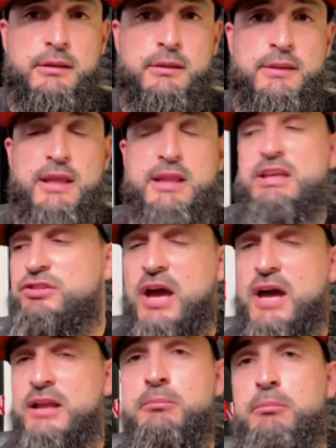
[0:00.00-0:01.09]
That he
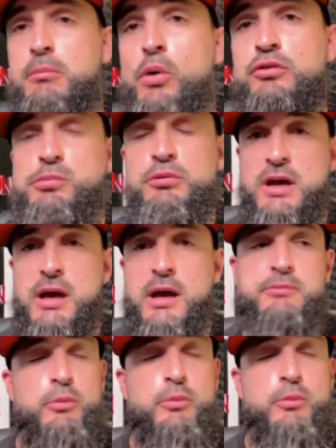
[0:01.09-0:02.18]
shot him multiple
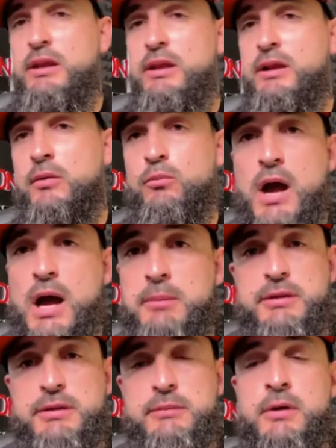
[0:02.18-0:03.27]
times and went in there and robbed
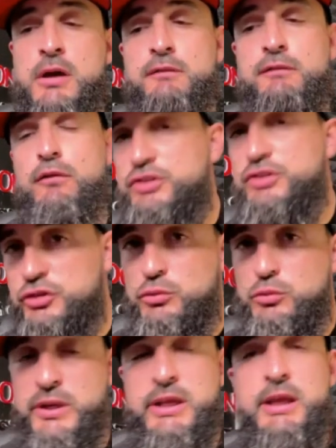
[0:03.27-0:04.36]
him for his
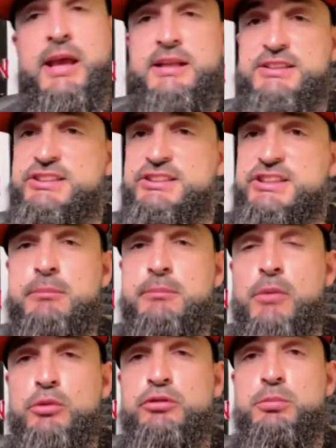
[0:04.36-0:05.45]
jewelry and shot him
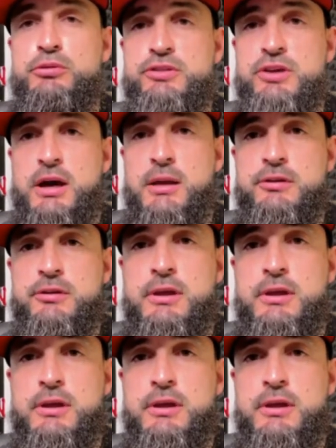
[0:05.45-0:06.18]
multiple times.